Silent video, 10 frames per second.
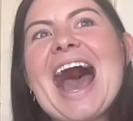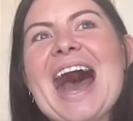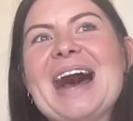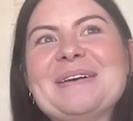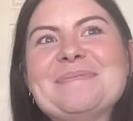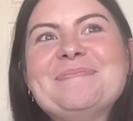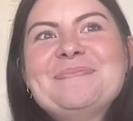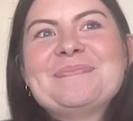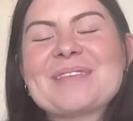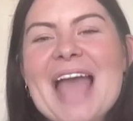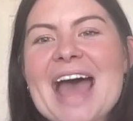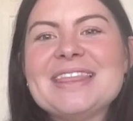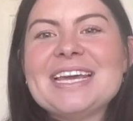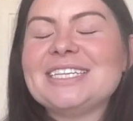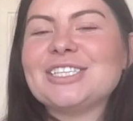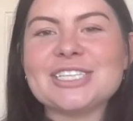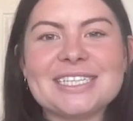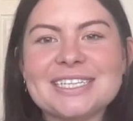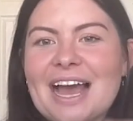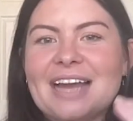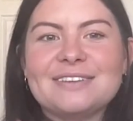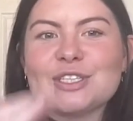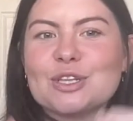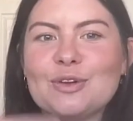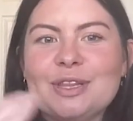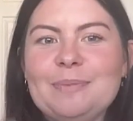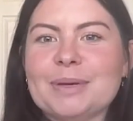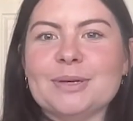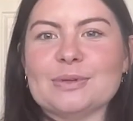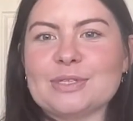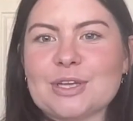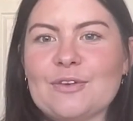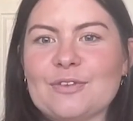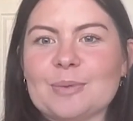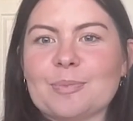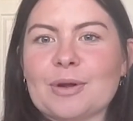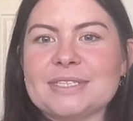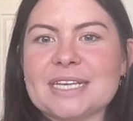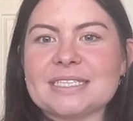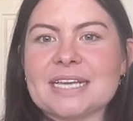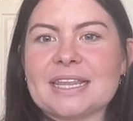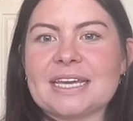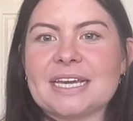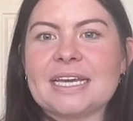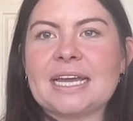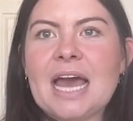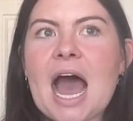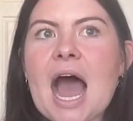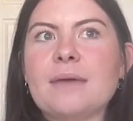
Um, and then it just kind of slowly built over the process, I think. I